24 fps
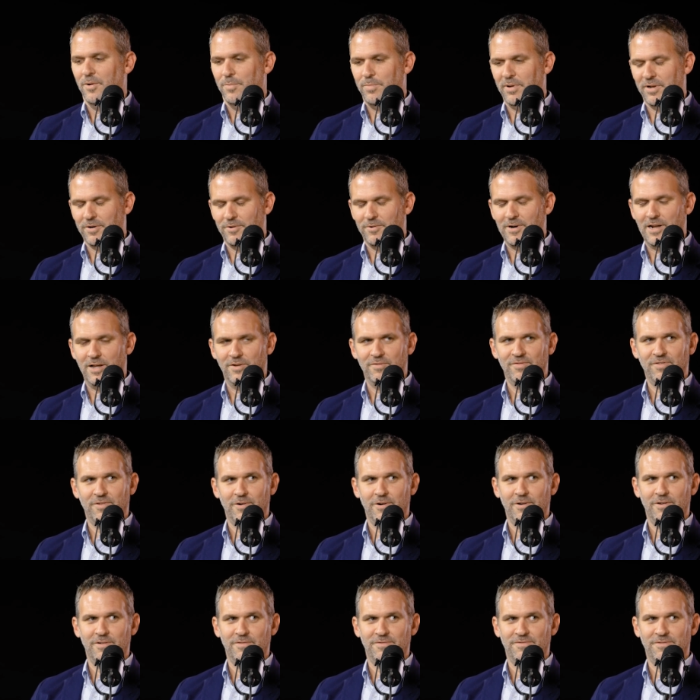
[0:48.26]
Been around
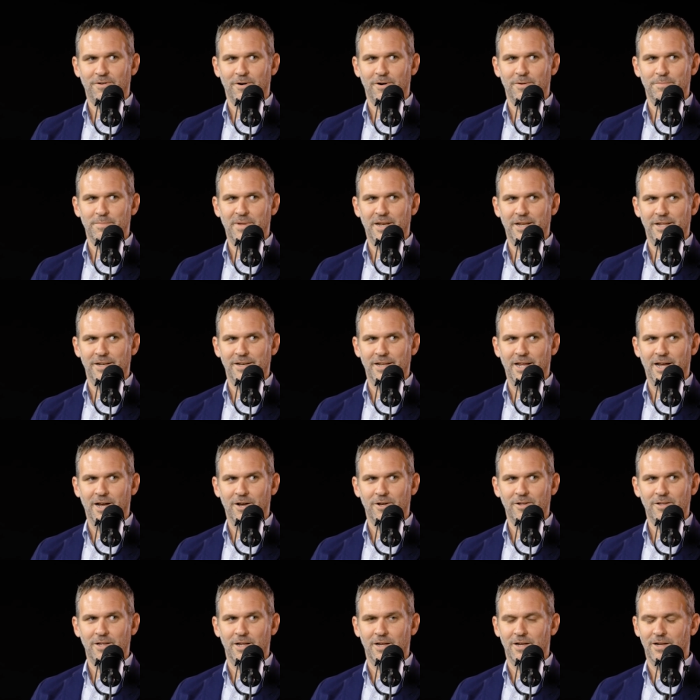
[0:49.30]
for a minute
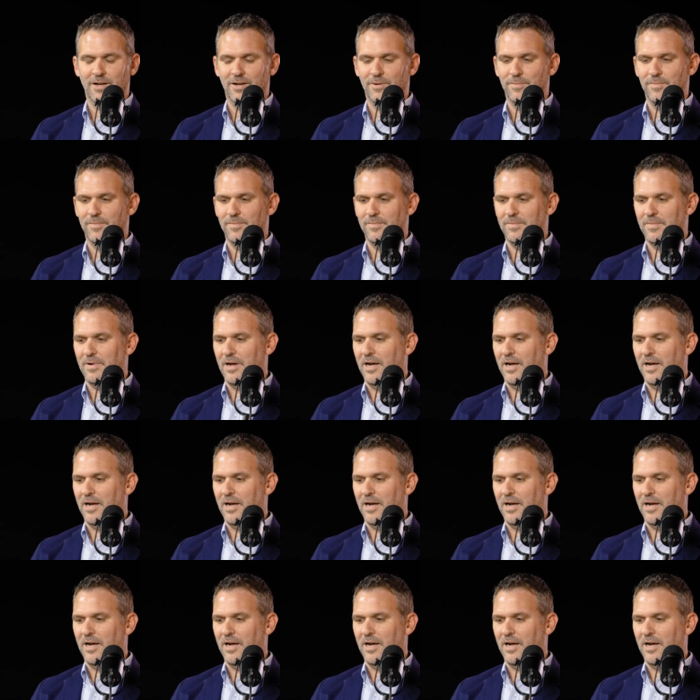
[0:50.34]
now.